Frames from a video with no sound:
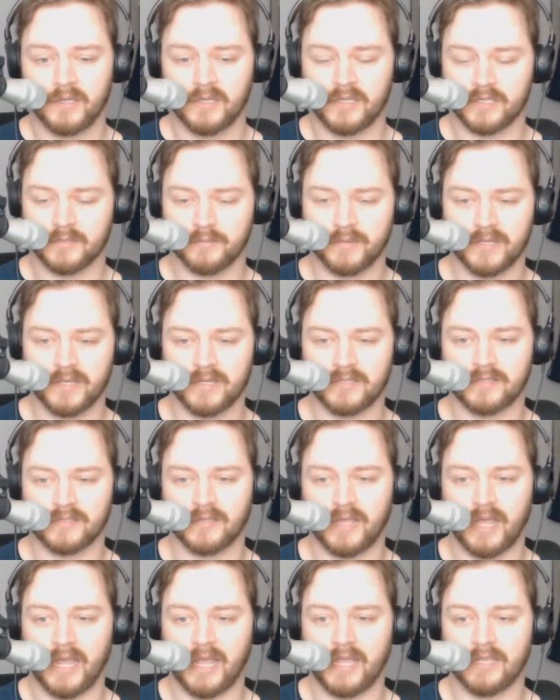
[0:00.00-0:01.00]
is because
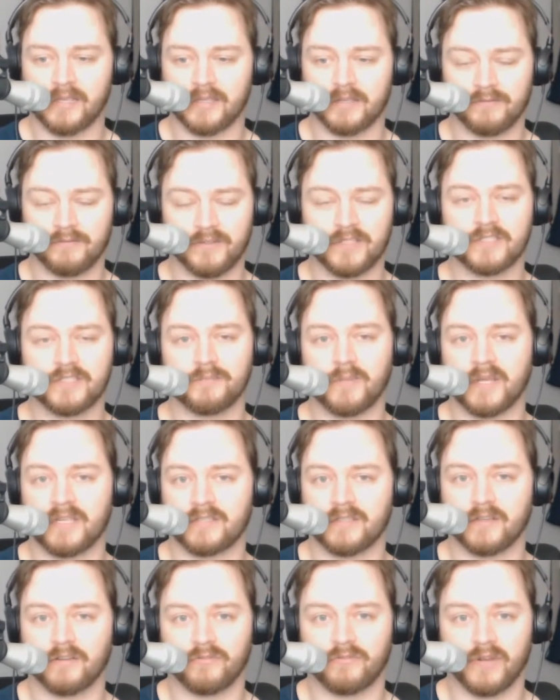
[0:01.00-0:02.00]
I convinced
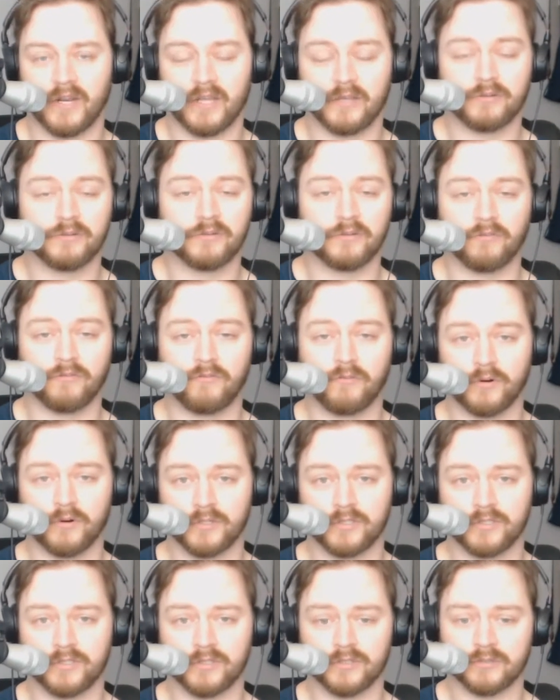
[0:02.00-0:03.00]
myself that I couldn't
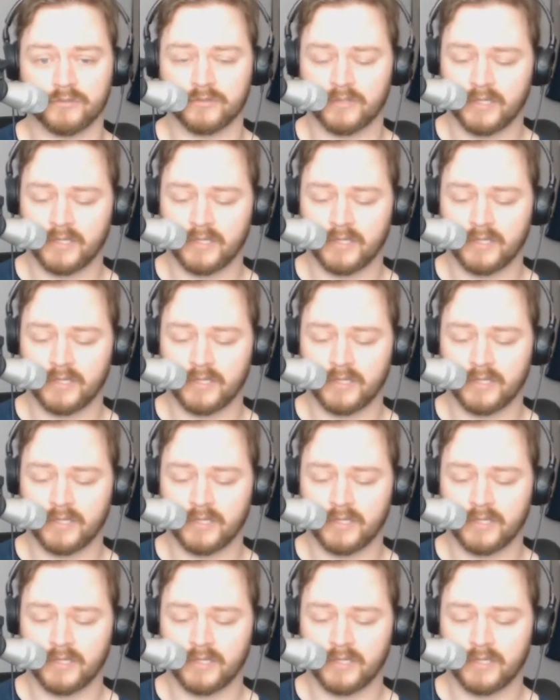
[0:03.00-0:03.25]
afford to.